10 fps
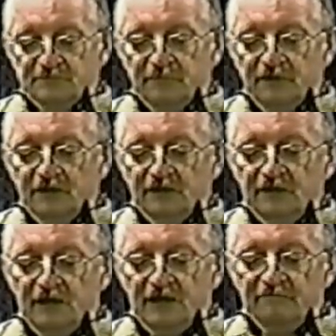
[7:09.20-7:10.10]
holding the
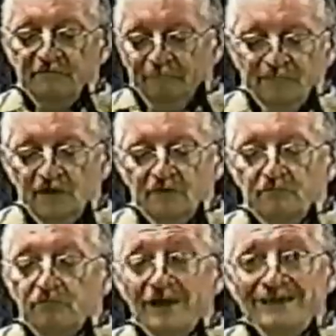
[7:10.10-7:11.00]
one so it doesn't get
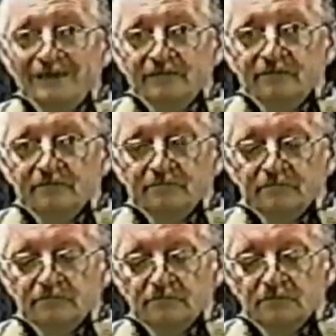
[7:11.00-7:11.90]
away,
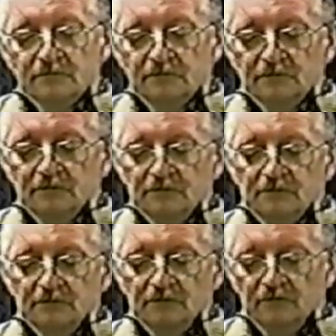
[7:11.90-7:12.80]
letting a little bubble of
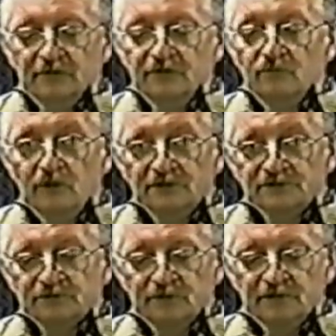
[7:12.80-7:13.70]
air out,
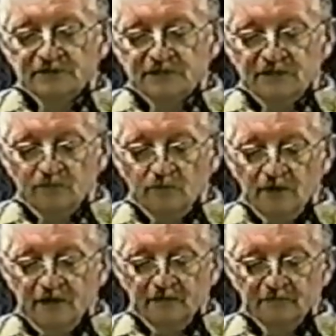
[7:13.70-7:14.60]
tying a
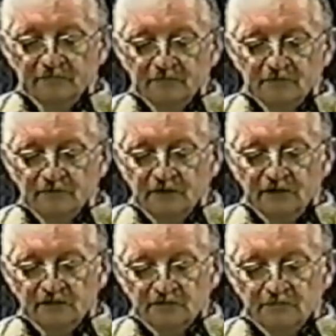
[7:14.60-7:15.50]
knot
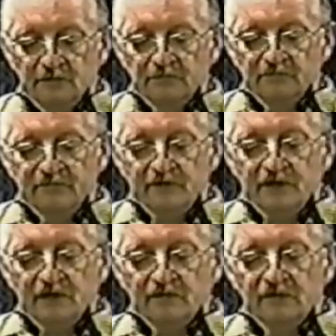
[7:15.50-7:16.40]
in the
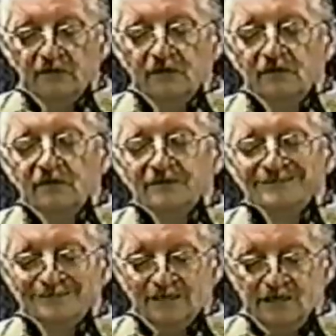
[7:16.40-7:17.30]
end of each
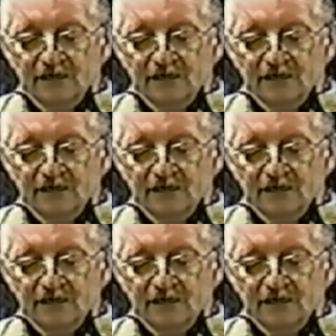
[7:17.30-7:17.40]
one,